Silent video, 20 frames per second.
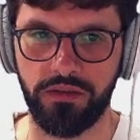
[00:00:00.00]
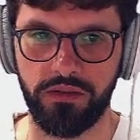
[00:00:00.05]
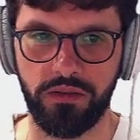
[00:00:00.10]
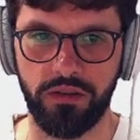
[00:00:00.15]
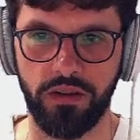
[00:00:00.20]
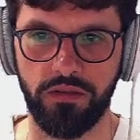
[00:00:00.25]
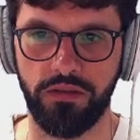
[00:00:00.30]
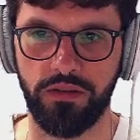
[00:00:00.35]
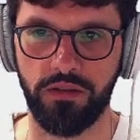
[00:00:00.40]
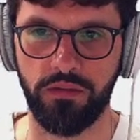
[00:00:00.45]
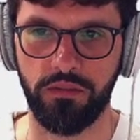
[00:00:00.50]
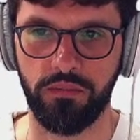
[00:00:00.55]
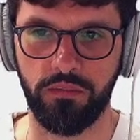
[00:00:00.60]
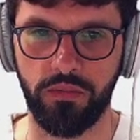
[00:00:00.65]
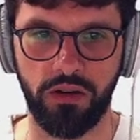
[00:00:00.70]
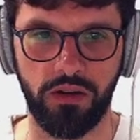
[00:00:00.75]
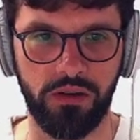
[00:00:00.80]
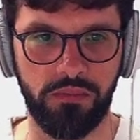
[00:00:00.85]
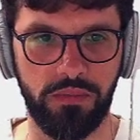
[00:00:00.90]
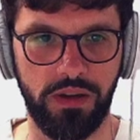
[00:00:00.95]
you have the
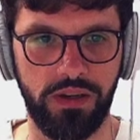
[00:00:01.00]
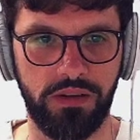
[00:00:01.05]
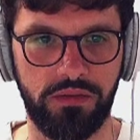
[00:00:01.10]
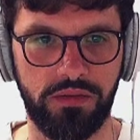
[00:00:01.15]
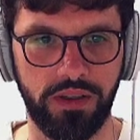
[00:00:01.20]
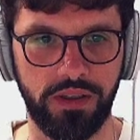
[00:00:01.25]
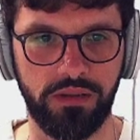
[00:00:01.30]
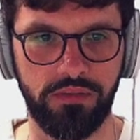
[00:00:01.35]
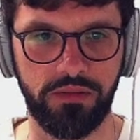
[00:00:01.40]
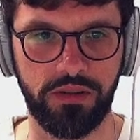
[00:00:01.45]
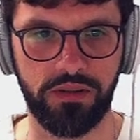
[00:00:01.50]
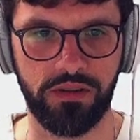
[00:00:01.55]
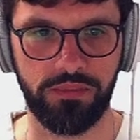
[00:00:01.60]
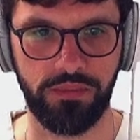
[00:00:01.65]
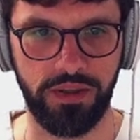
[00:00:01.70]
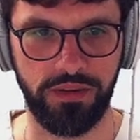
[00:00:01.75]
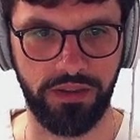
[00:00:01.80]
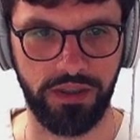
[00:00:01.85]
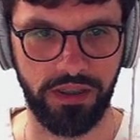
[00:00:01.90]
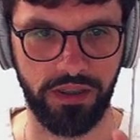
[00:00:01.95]
model matrix, which is
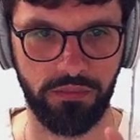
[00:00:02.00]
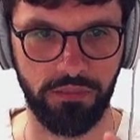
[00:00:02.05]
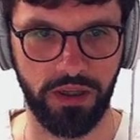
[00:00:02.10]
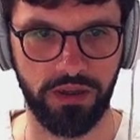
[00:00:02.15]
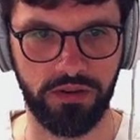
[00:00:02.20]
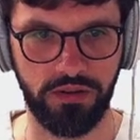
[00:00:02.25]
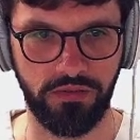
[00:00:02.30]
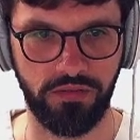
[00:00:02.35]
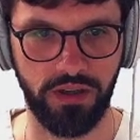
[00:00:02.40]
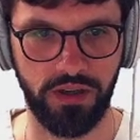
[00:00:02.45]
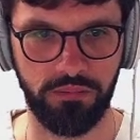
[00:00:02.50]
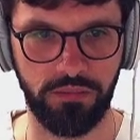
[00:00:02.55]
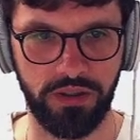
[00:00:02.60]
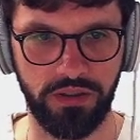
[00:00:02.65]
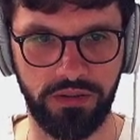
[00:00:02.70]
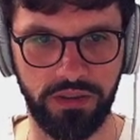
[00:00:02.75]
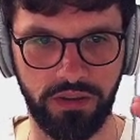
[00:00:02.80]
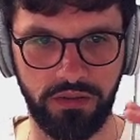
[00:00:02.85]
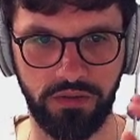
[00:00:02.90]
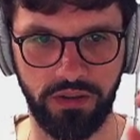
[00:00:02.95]
basically a bunch of numbers
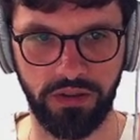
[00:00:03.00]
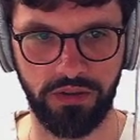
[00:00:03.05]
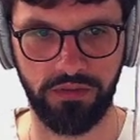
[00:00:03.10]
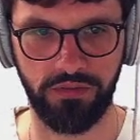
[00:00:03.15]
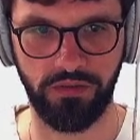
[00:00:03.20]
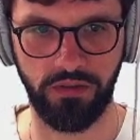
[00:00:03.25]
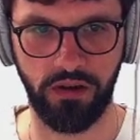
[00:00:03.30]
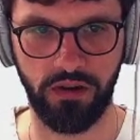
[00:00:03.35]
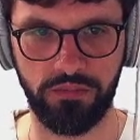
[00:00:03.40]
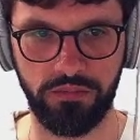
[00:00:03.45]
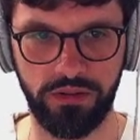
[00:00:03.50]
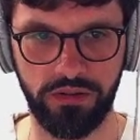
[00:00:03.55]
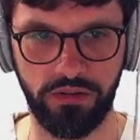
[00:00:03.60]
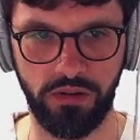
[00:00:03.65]
that transforms